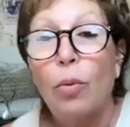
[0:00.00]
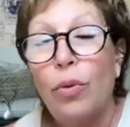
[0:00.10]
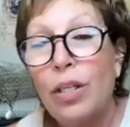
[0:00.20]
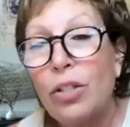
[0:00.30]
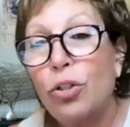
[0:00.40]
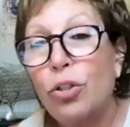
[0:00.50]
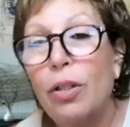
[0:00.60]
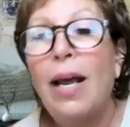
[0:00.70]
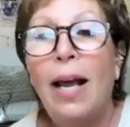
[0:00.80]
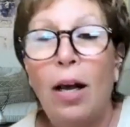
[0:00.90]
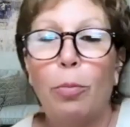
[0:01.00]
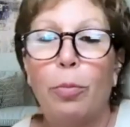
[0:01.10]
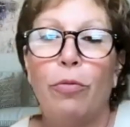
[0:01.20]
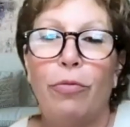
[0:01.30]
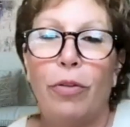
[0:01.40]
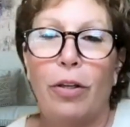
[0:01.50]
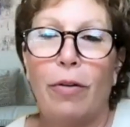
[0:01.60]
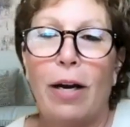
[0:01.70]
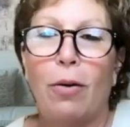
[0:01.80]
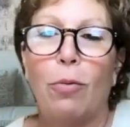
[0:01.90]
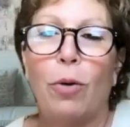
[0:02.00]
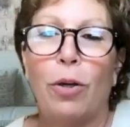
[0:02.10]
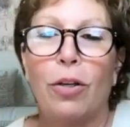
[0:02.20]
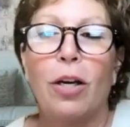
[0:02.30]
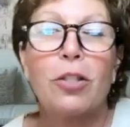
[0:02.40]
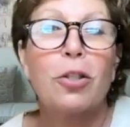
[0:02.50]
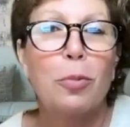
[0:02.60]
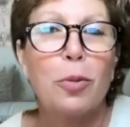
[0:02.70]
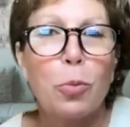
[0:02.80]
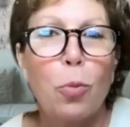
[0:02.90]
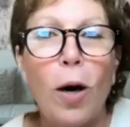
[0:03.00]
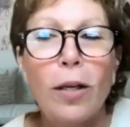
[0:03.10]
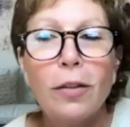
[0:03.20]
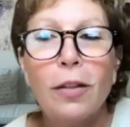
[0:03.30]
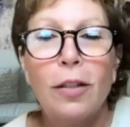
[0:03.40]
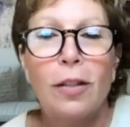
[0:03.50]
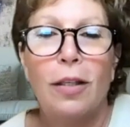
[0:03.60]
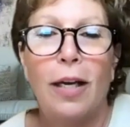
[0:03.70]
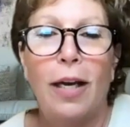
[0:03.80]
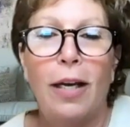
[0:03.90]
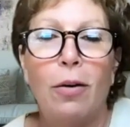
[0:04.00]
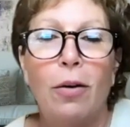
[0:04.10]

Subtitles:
this should help you figure out what your customers want and